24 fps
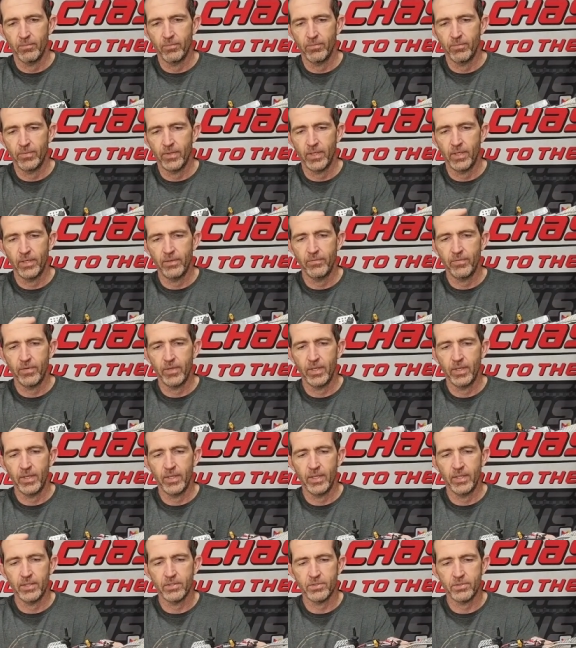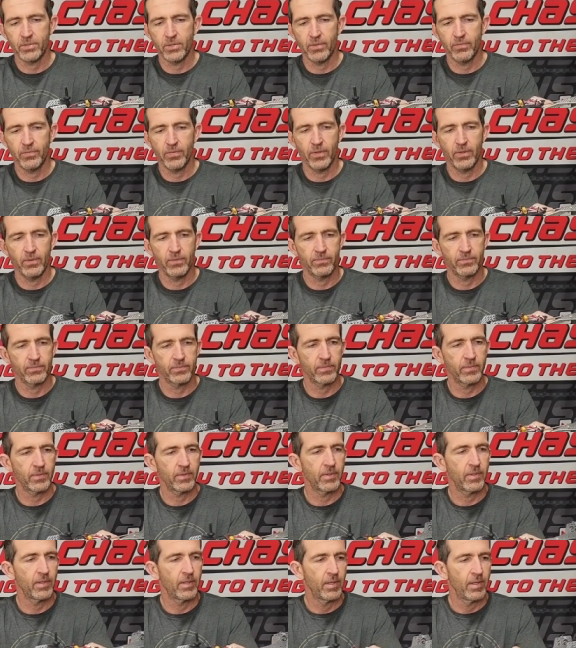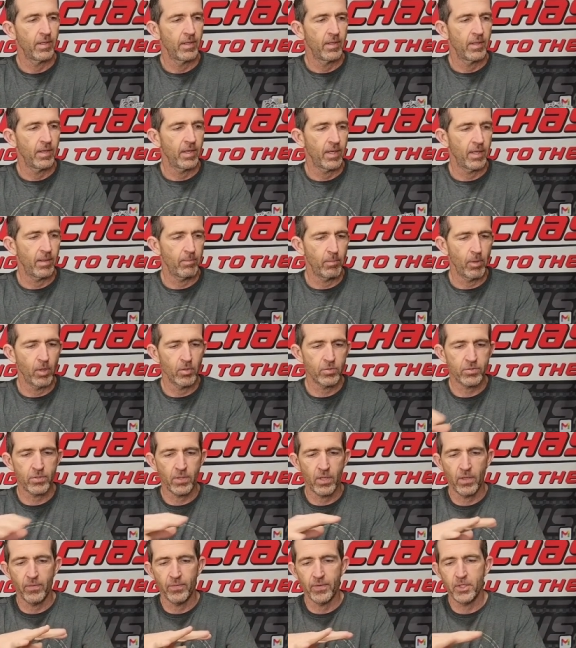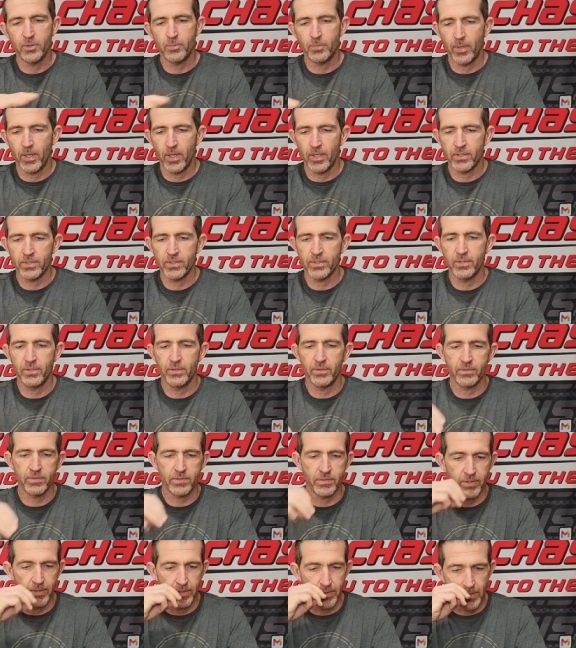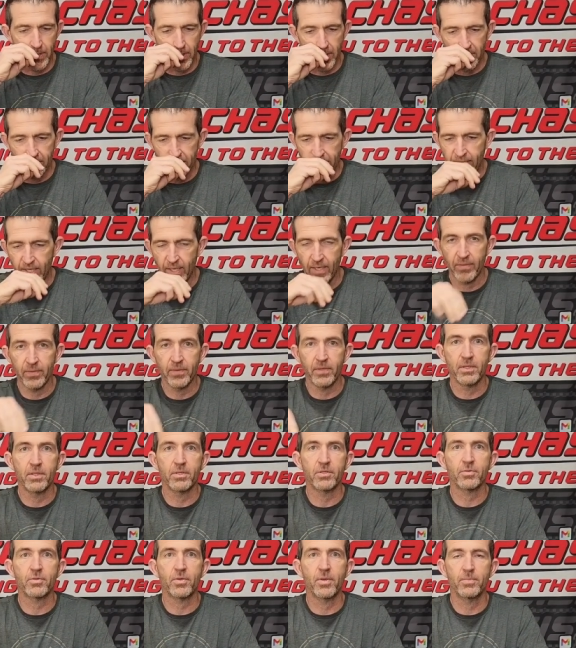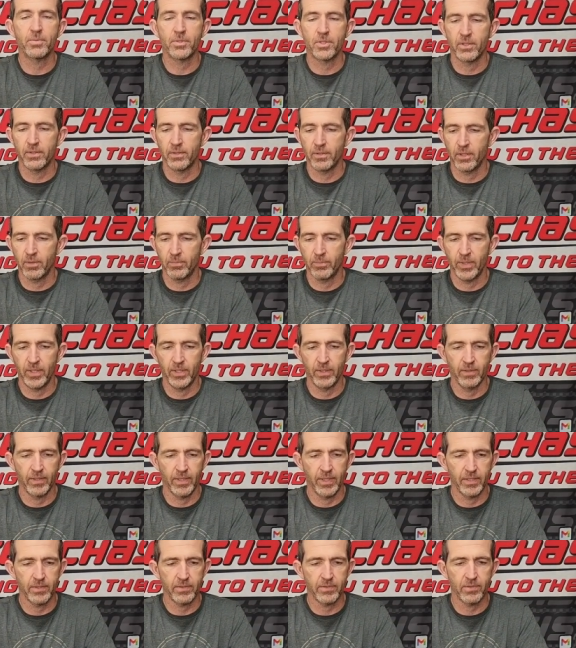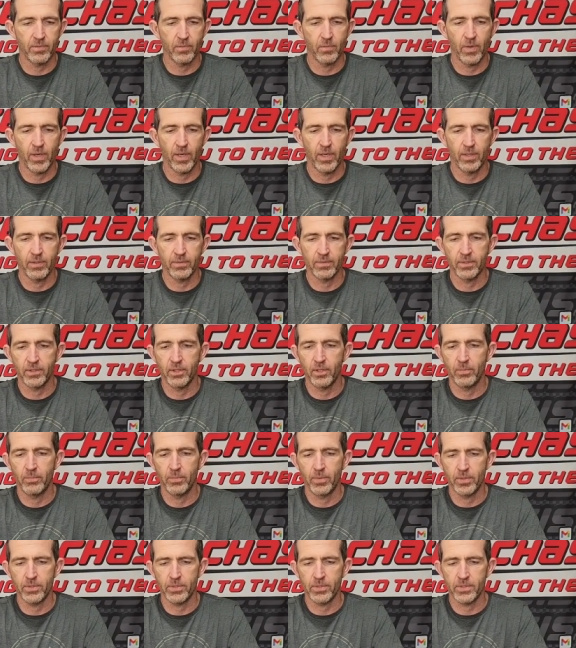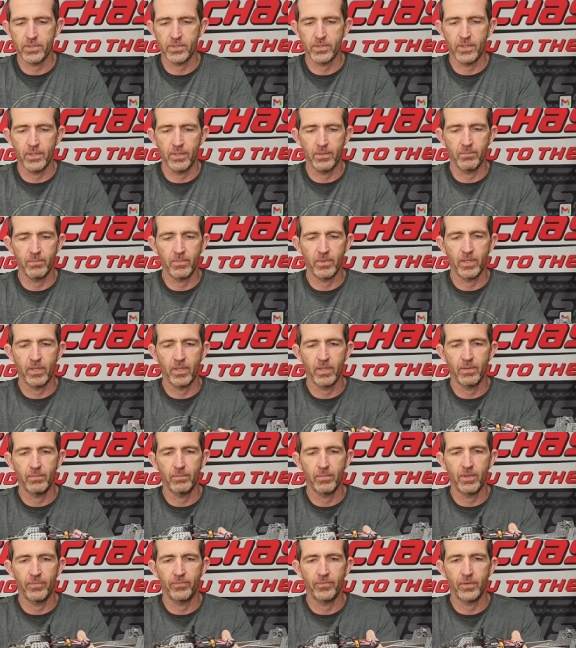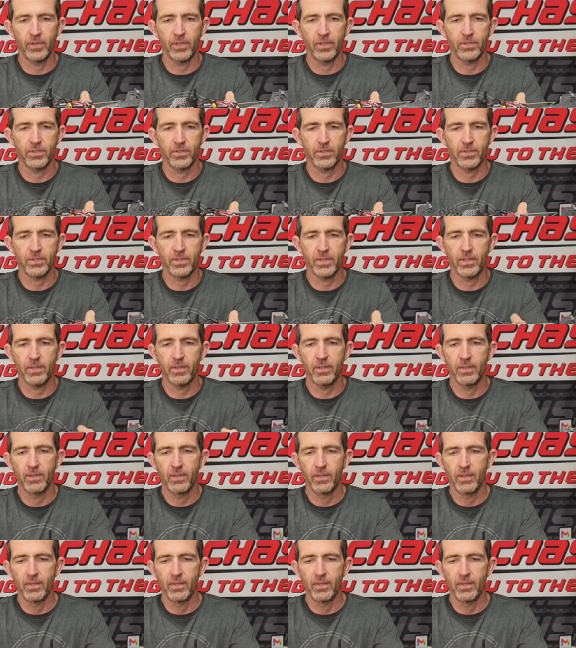Very, very nice servo. Most all these parts too, so down in the description there'll be links to where to go purchase them if you're interested.